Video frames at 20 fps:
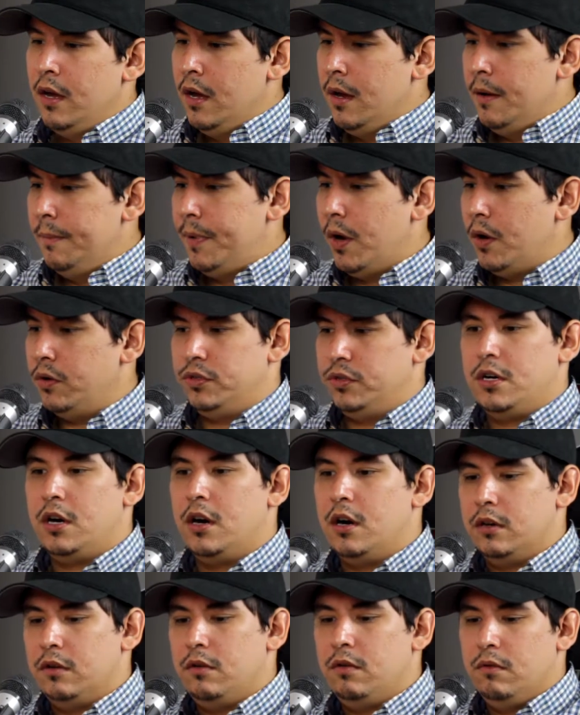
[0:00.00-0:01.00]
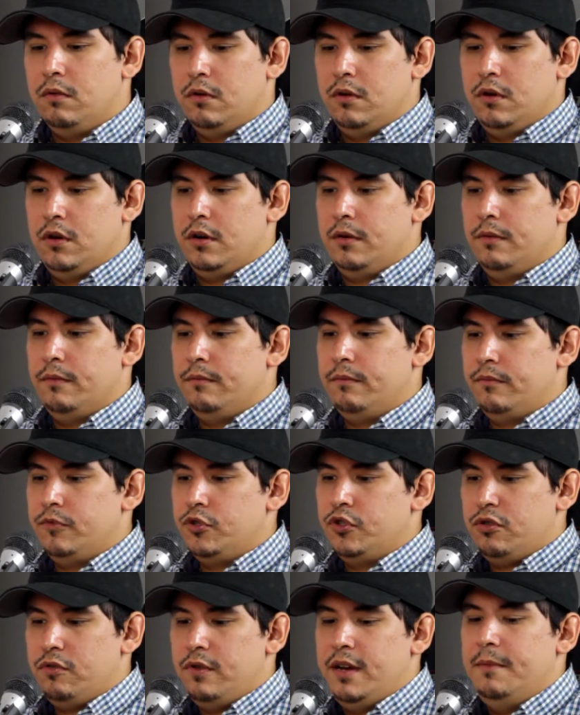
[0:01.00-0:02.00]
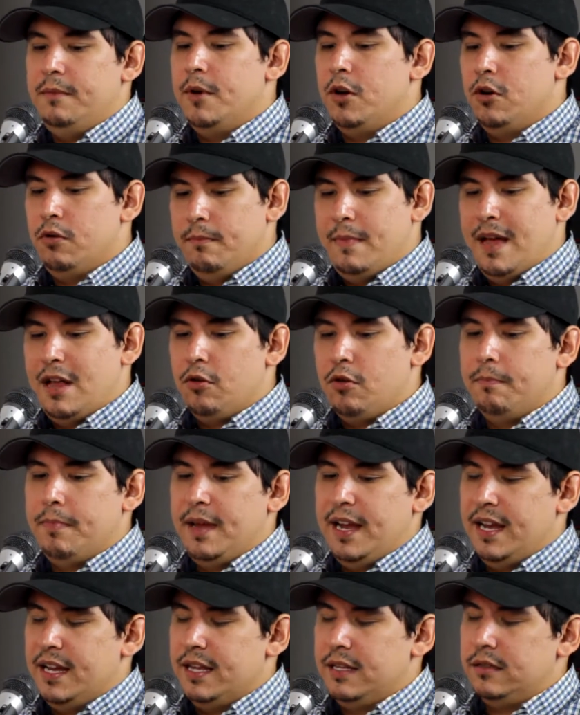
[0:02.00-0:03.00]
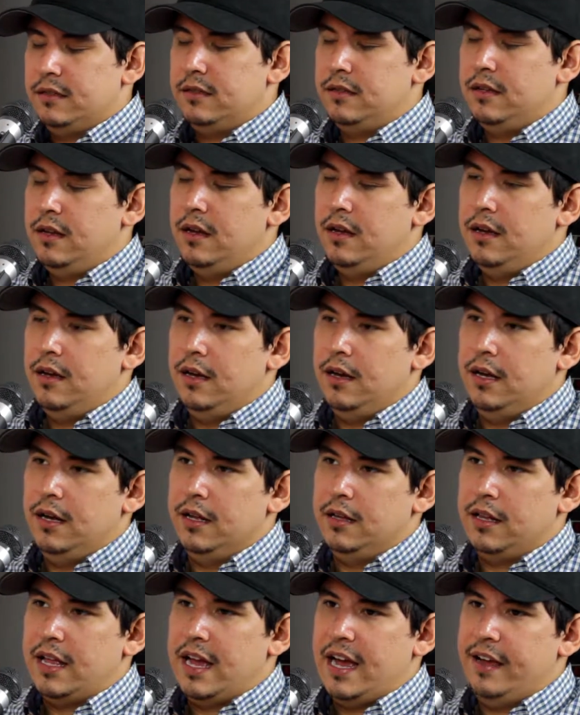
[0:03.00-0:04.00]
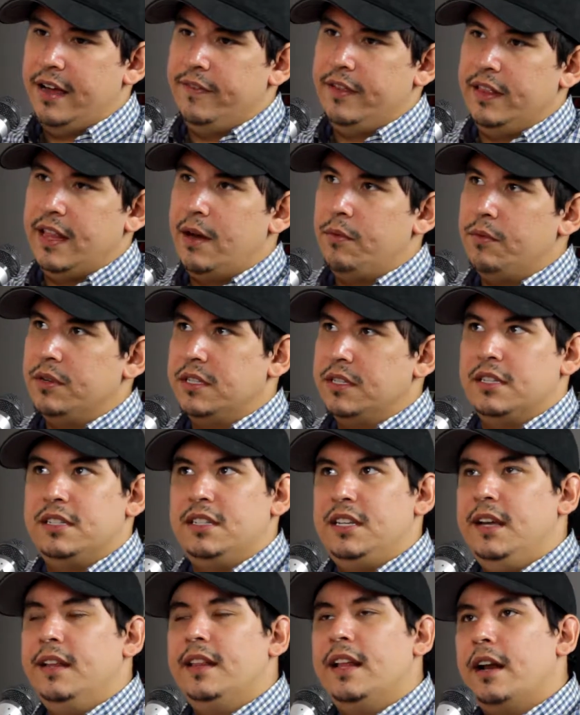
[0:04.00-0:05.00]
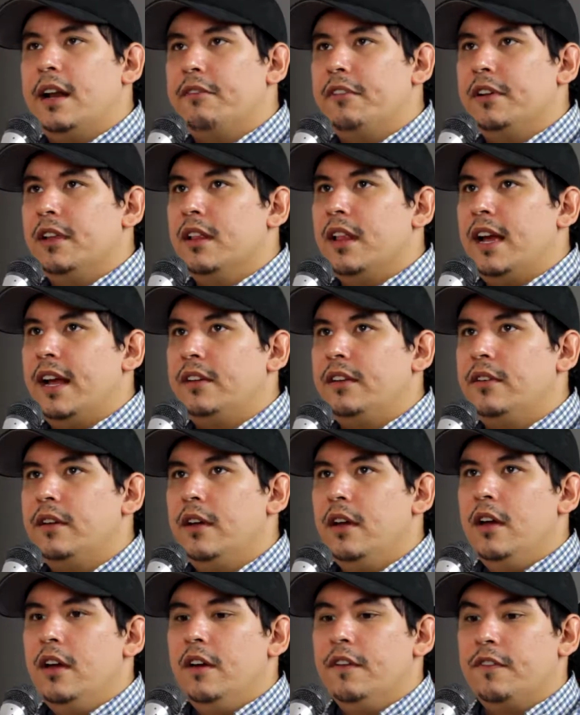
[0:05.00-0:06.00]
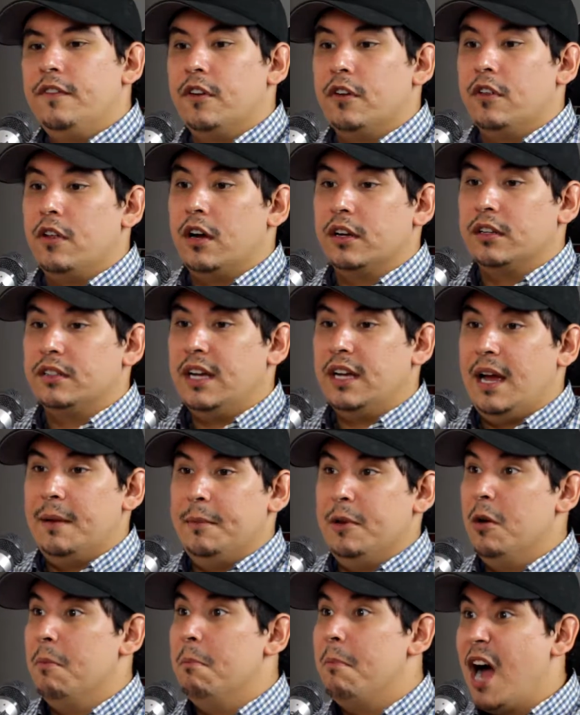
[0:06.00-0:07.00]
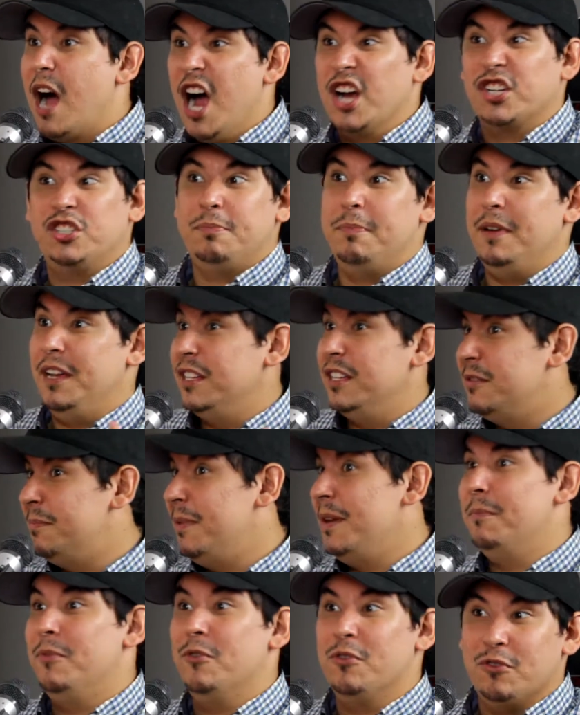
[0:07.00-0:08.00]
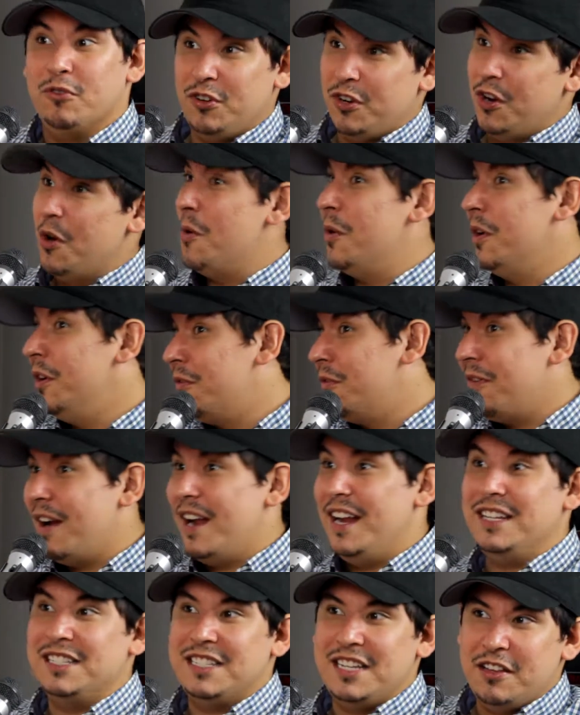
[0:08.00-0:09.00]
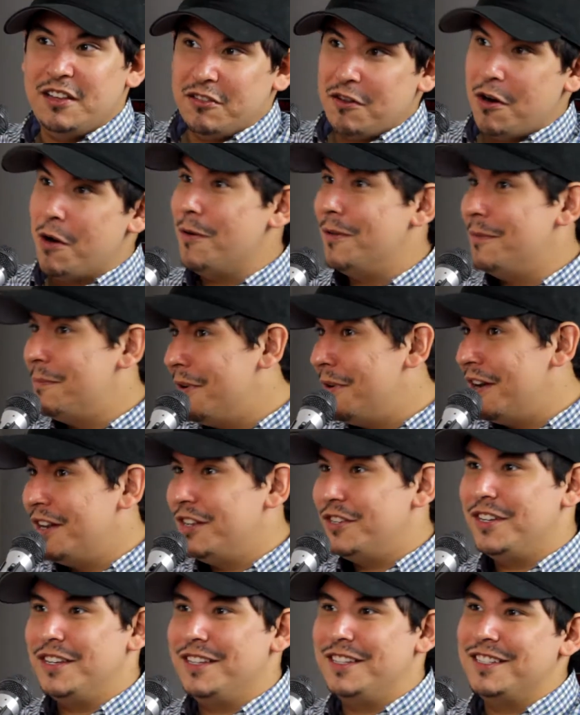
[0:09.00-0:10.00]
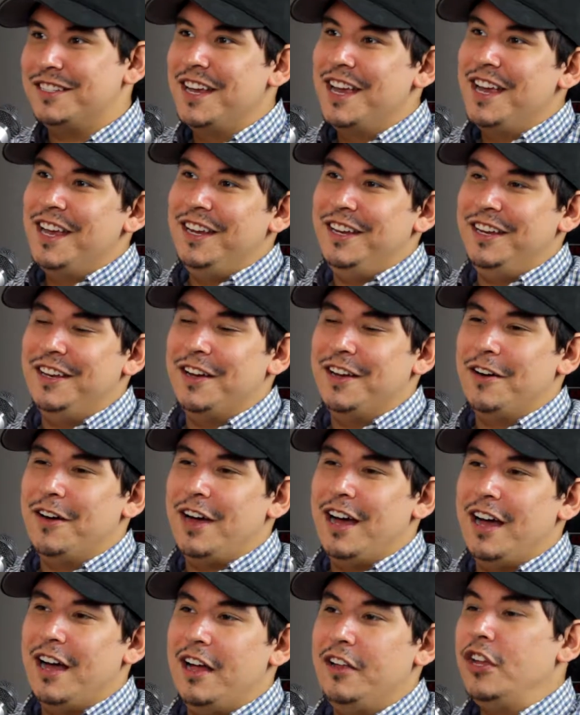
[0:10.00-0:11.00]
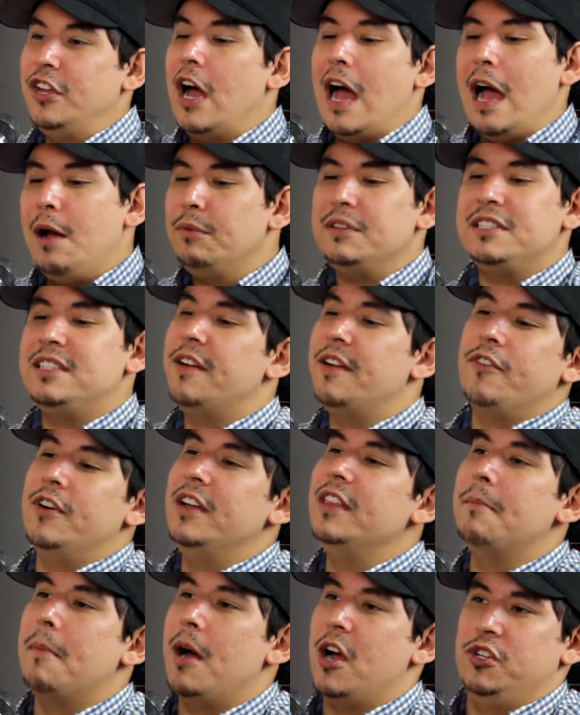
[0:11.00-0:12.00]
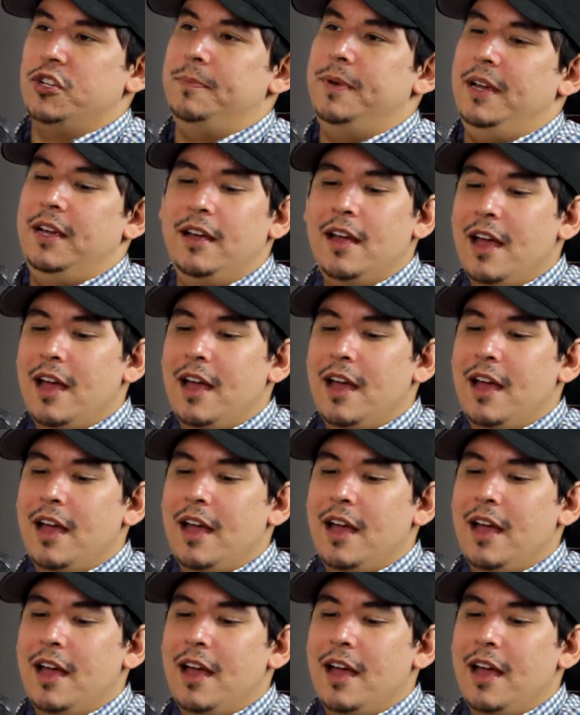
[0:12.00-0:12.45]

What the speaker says: post-hardcore screamo metal bands live, and that was a scene that I really liked for a long time. Mosh pits, people going crazy, throwing punches. I was never in the mosh pit,